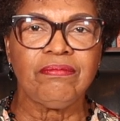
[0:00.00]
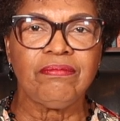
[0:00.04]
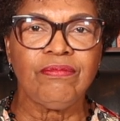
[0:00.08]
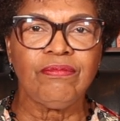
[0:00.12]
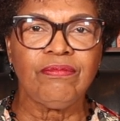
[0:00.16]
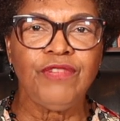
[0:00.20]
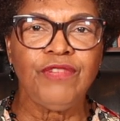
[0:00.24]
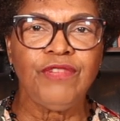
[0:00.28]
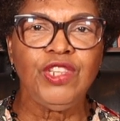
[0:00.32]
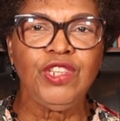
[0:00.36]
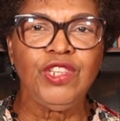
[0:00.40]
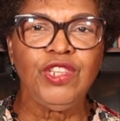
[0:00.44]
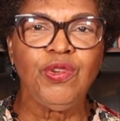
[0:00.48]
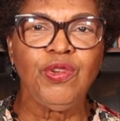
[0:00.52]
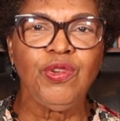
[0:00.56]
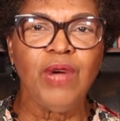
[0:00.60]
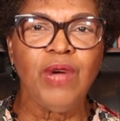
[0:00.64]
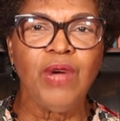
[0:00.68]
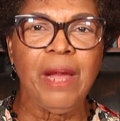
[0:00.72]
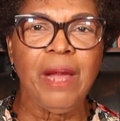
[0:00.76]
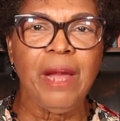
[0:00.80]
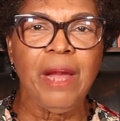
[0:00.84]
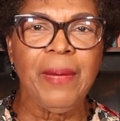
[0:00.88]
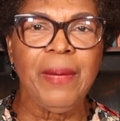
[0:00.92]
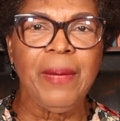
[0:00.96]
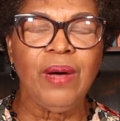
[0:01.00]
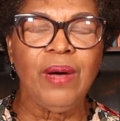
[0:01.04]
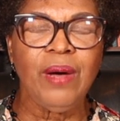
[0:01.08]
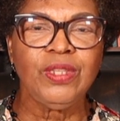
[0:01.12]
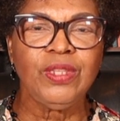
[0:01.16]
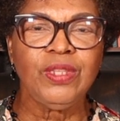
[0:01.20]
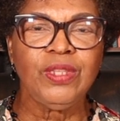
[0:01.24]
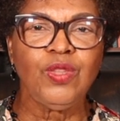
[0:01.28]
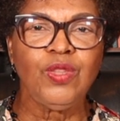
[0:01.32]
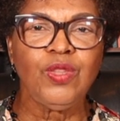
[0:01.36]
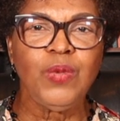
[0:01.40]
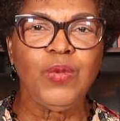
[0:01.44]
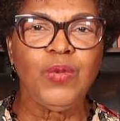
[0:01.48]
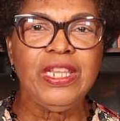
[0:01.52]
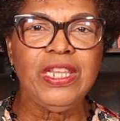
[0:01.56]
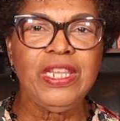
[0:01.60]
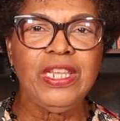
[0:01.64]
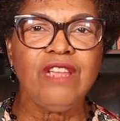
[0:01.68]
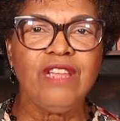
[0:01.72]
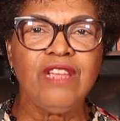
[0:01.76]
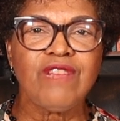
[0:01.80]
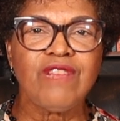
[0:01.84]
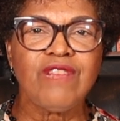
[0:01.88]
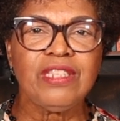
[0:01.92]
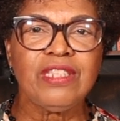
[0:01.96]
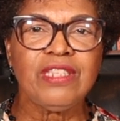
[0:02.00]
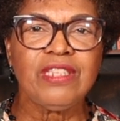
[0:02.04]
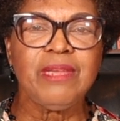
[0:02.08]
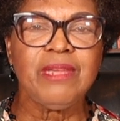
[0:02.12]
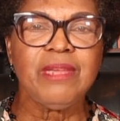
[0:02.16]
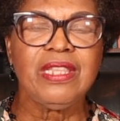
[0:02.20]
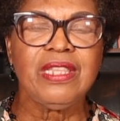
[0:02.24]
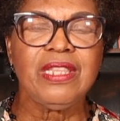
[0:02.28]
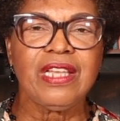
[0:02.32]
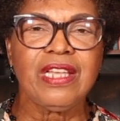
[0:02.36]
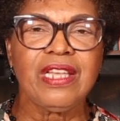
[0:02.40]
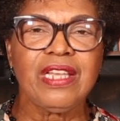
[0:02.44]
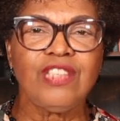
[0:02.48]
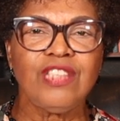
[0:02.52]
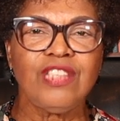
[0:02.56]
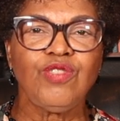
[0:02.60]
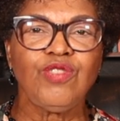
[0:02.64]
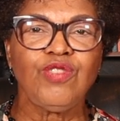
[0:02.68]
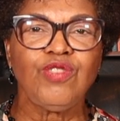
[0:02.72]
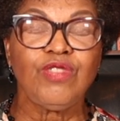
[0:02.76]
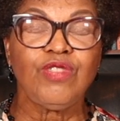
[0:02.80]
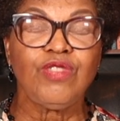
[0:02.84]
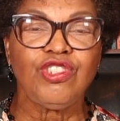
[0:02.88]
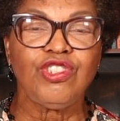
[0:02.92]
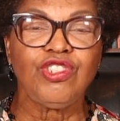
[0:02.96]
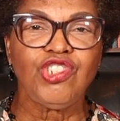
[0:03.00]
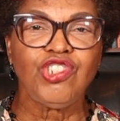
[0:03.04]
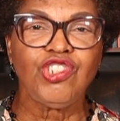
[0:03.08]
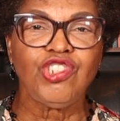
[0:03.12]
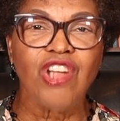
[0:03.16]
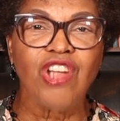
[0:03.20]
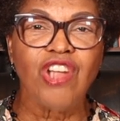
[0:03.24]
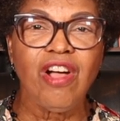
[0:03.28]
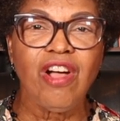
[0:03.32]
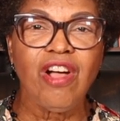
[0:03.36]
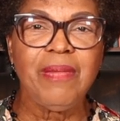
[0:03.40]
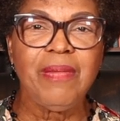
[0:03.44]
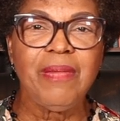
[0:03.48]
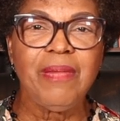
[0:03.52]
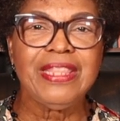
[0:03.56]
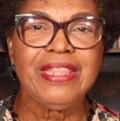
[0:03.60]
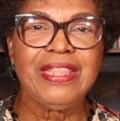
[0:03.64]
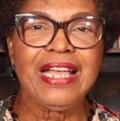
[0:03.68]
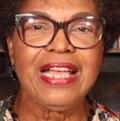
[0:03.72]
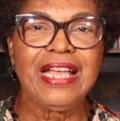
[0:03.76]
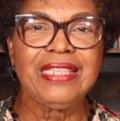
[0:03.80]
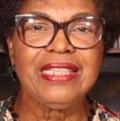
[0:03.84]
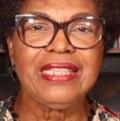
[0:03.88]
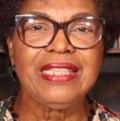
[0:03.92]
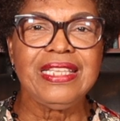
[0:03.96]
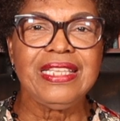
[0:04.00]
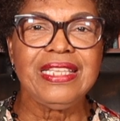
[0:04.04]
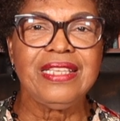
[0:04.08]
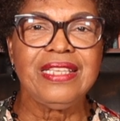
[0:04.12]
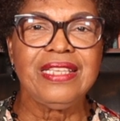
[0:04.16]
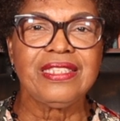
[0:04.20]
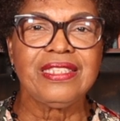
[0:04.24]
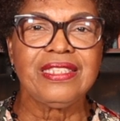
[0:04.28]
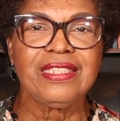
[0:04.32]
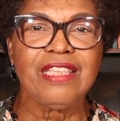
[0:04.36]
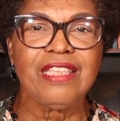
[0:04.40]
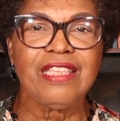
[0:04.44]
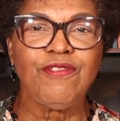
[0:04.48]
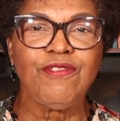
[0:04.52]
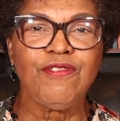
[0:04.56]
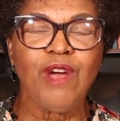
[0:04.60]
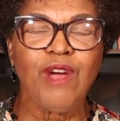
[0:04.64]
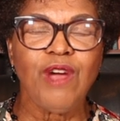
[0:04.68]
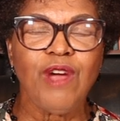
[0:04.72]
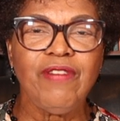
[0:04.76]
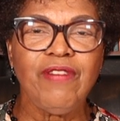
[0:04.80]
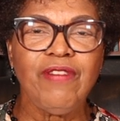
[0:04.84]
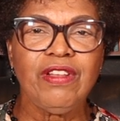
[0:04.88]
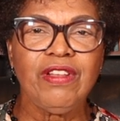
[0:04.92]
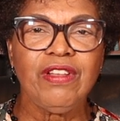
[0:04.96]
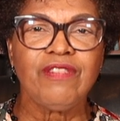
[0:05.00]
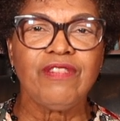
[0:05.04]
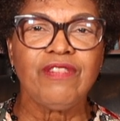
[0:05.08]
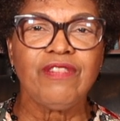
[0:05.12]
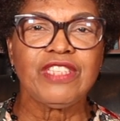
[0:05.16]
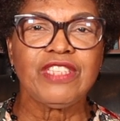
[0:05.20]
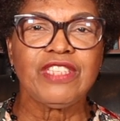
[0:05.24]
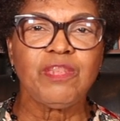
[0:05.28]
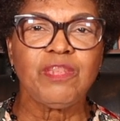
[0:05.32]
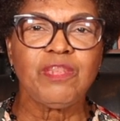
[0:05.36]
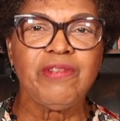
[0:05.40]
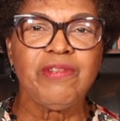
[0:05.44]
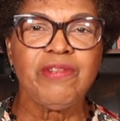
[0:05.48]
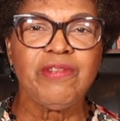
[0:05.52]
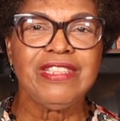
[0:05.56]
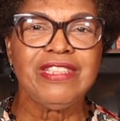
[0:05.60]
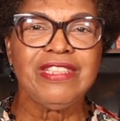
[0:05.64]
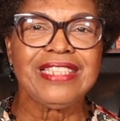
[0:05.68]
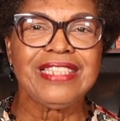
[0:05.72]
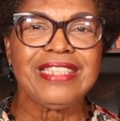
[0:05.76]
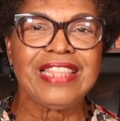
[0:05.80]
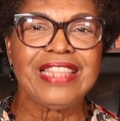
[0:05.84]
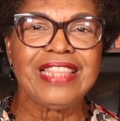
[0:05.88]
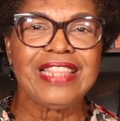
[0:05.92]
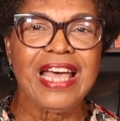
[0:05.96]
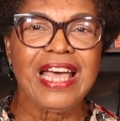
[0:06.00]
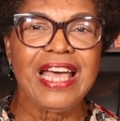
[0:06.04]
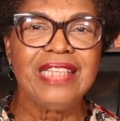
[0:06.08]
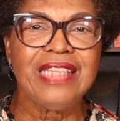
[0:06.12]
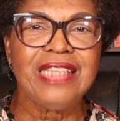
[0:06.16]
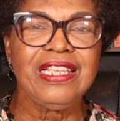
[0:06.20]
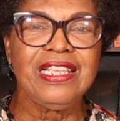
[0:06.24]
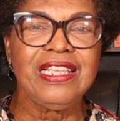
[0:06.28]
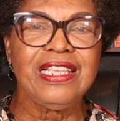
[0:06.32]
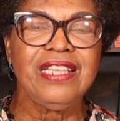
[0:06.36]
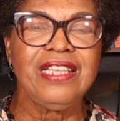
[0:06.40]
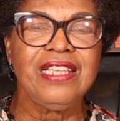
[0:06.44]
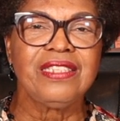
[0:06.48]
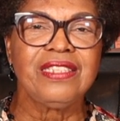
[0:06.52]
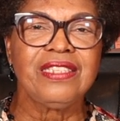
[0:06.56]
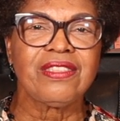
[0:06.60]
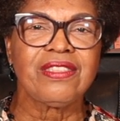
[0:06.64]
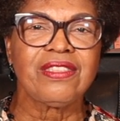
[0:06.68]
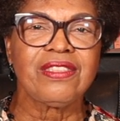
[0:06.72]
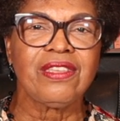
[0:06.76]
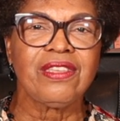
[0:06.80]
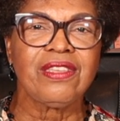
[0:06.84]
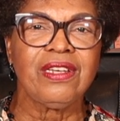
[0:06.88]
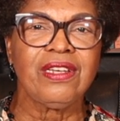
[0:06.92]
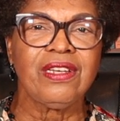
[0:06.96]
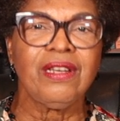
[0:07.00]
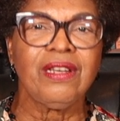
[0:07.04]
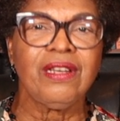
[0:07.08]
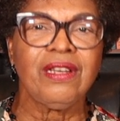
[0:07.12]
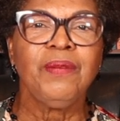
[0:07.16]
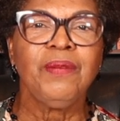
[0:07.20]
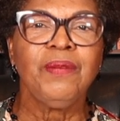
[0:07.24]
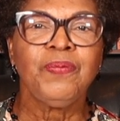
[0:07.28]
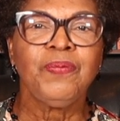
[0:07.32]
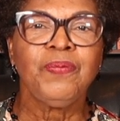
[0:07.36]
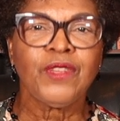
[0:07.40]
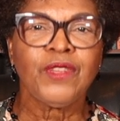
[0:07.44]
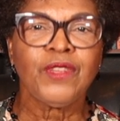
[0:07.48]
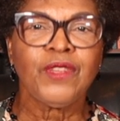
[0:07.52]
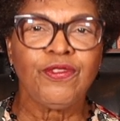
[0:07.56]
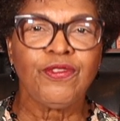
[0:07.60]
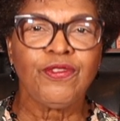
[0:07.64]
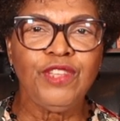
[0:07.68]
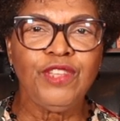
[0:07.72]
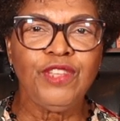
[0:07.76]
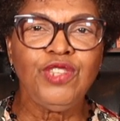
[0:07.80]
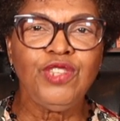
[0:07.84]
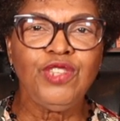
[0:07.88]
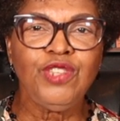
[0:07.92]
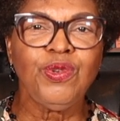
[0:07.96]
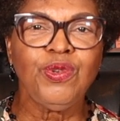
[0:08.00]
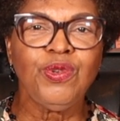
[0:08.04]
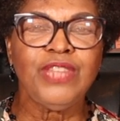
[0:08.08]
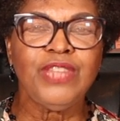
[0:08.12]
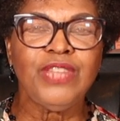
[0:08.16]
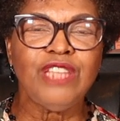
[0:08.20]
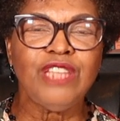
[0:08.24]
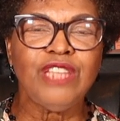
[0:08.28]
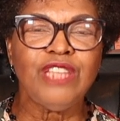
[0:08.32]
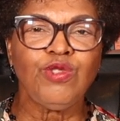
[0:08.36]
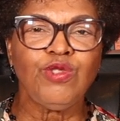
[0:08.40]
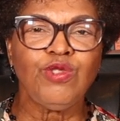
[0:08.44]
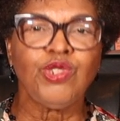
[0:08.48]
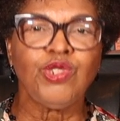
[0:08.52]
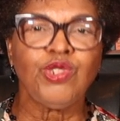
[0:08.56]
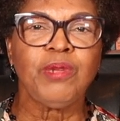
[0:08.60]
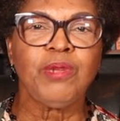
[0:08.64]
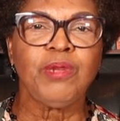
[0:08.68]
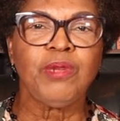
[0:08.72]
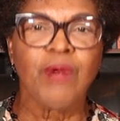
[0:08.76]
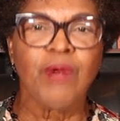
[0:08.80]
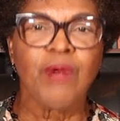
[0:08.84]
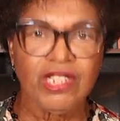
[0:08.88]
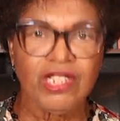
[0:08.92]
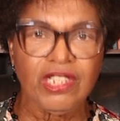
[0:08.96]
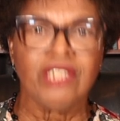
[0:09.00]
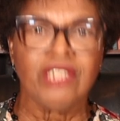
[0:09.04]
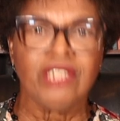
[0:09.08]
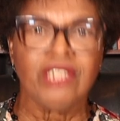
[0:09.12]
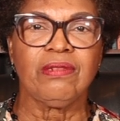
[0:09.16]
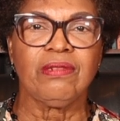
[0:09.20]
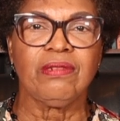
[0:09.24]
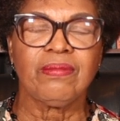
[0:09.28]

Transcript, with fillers: video about the winning resume that gets you the job, that is, if you have a lot of experience, that is the video that you should be watching,